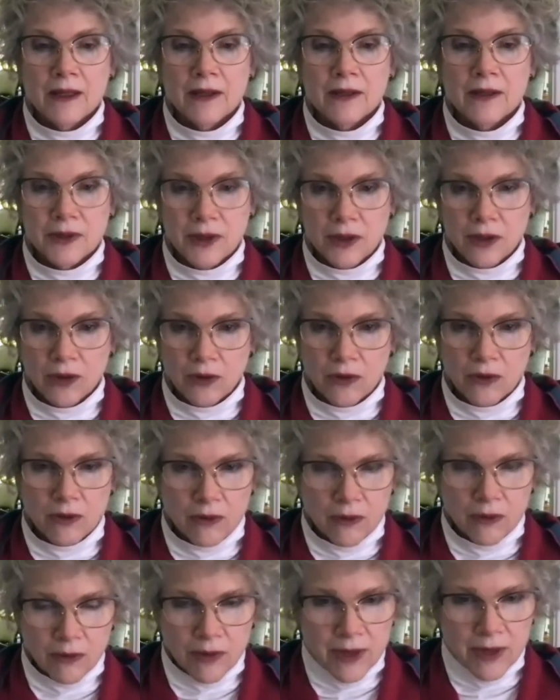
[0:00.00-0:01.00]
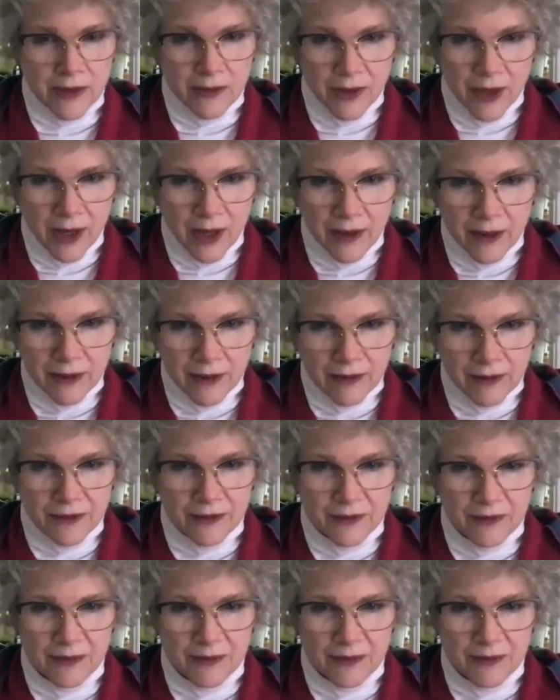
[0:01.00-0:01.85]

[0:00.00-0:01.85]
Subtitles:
So we can kind of,